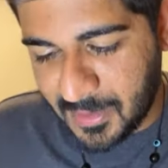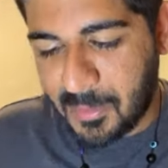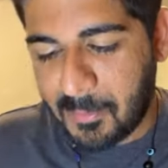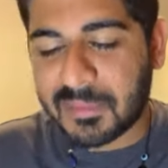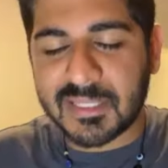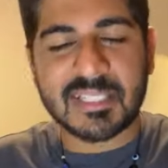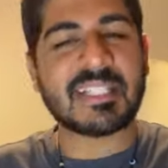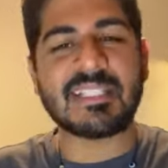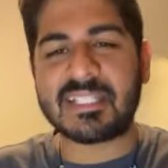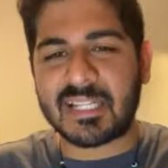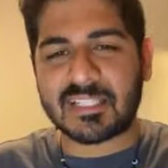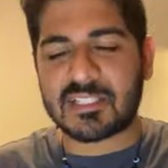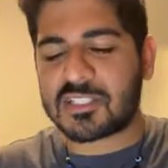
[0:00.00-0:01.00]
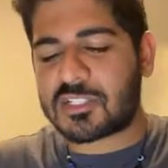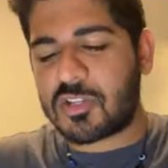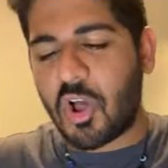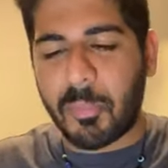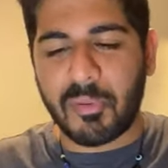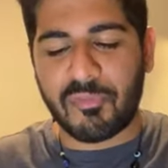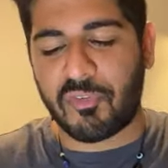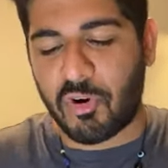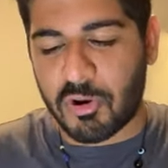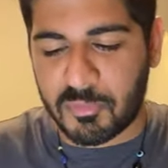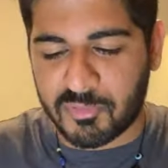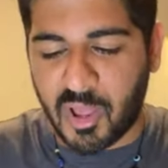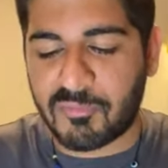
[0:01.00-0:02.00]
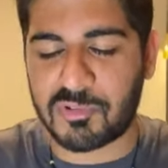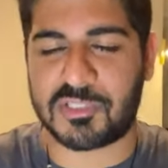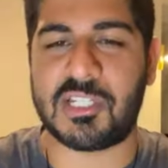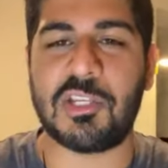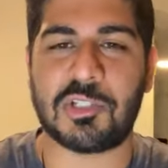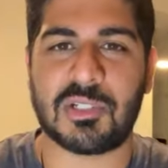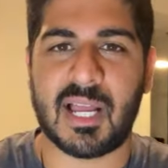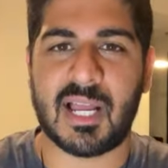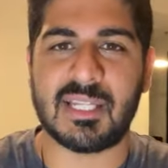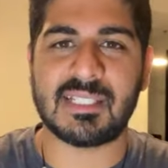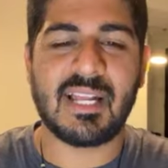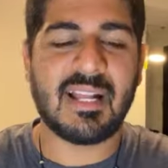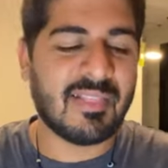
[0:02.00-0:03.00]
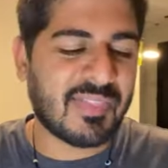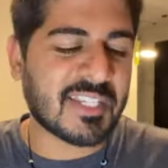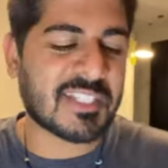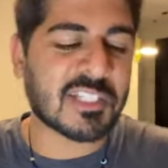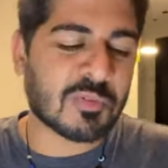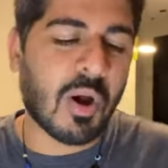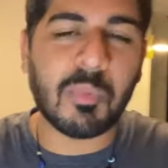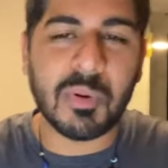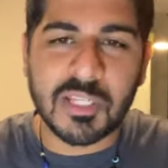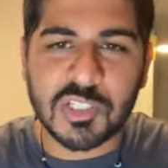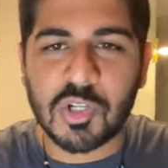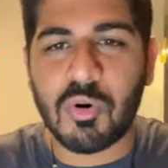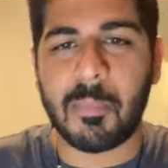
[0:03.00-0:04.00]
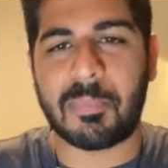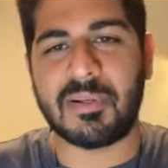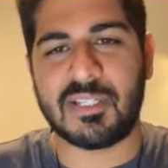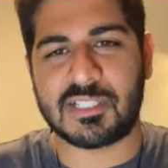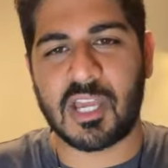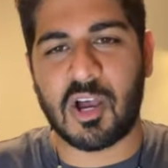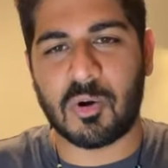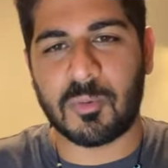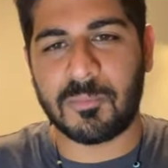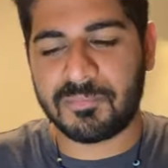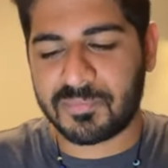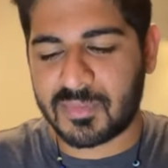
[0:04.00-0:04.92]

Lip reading: But this is it. This is an open forum of conversation, guys. This is what we do up in this hoe.